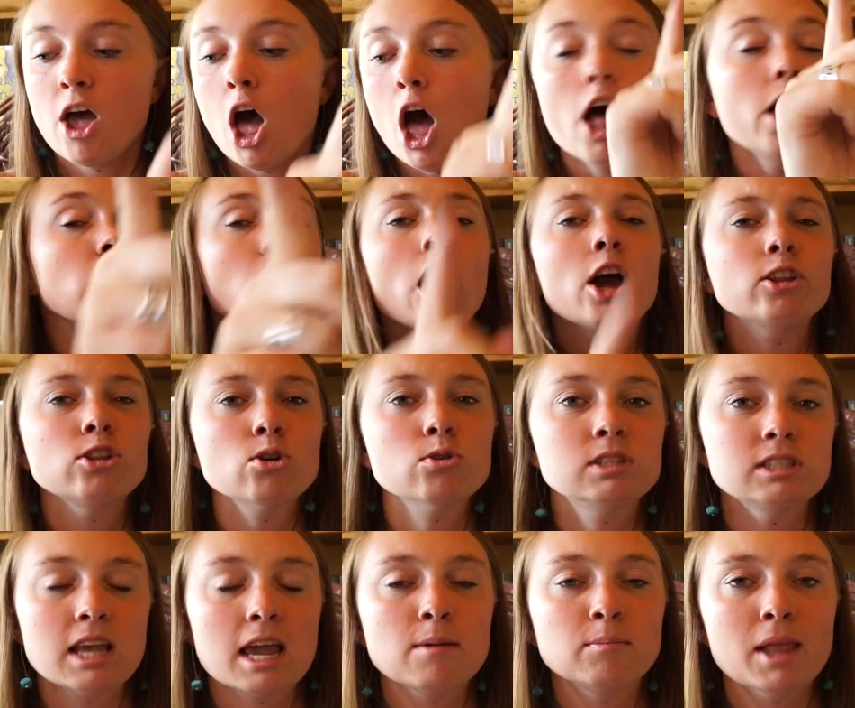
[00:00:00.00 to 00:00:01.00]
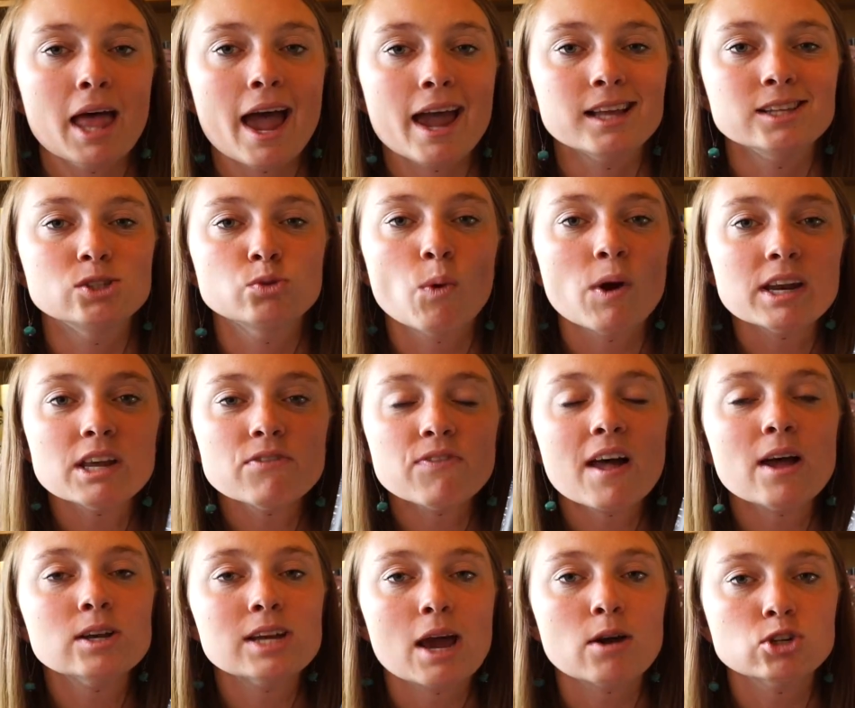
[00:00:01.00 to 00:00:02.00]
Along those same lines, when he
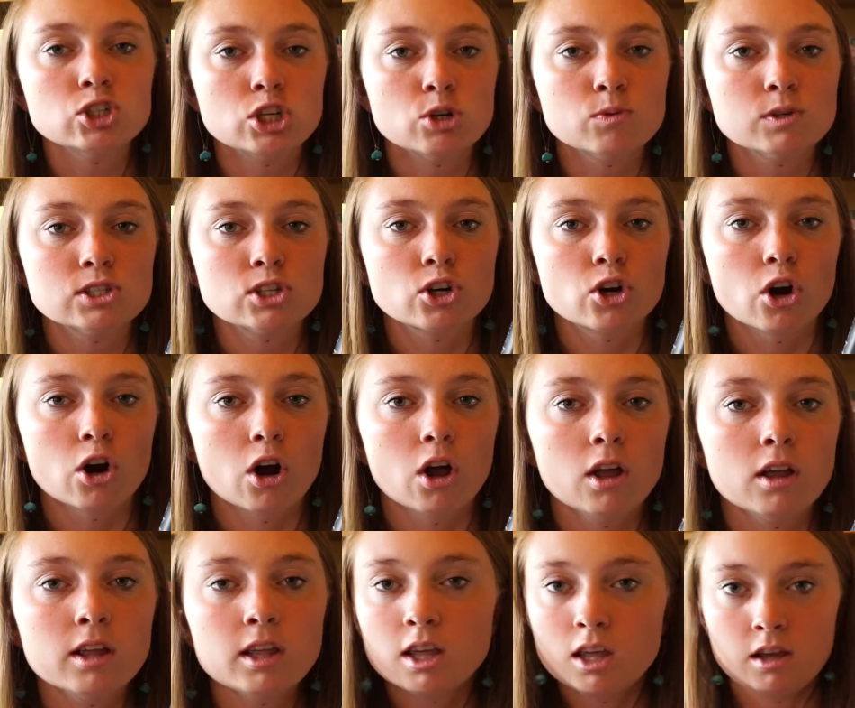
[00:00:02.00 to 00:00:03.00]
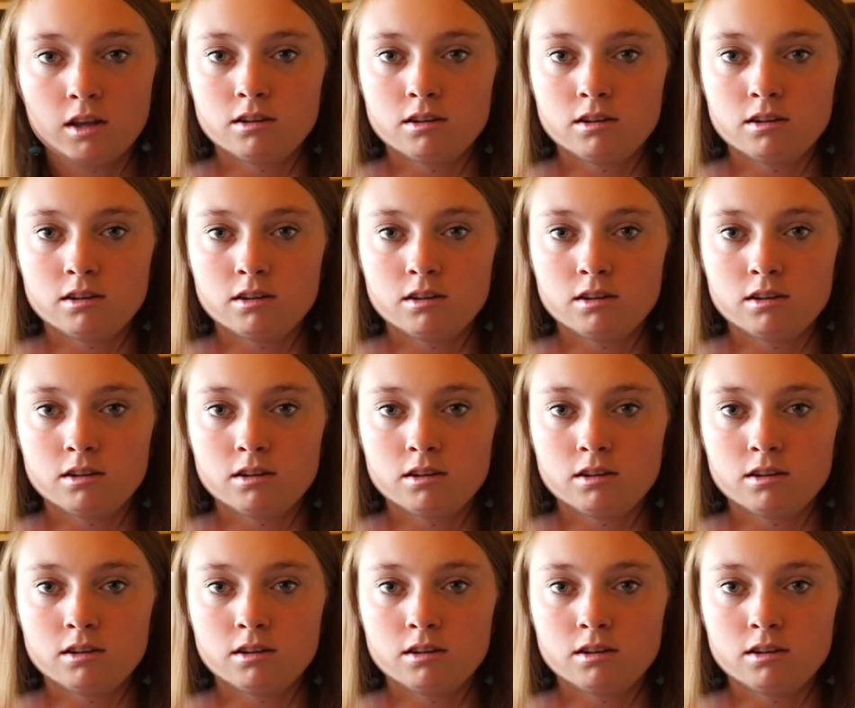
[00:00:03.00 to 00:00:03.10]
found out she was a girl,